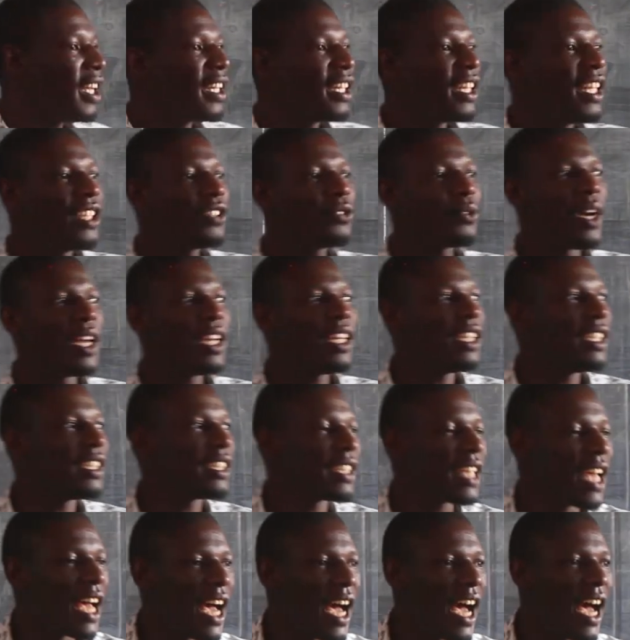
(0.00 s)
This one
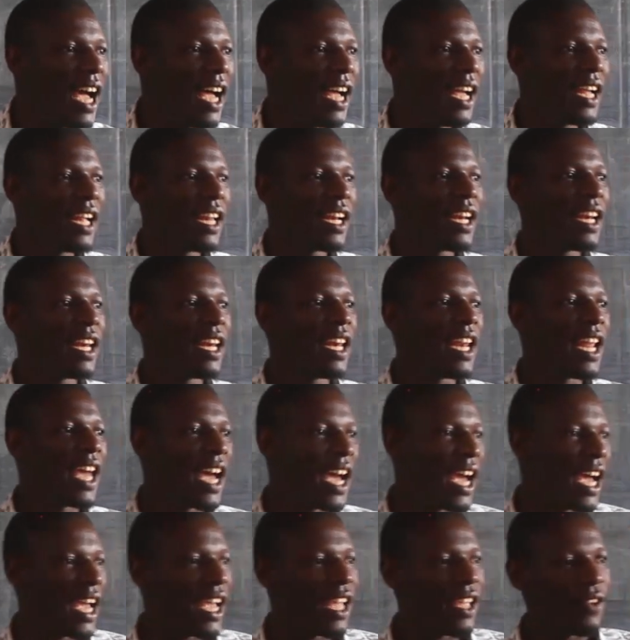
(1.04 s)
is a
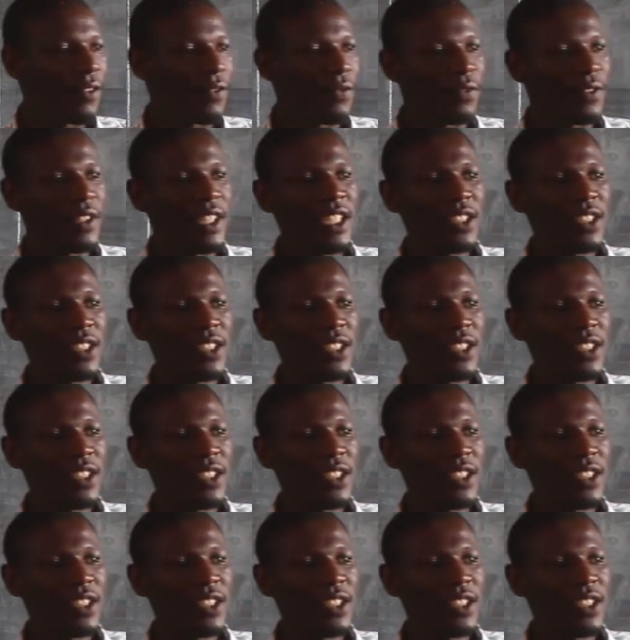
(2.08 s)
knife.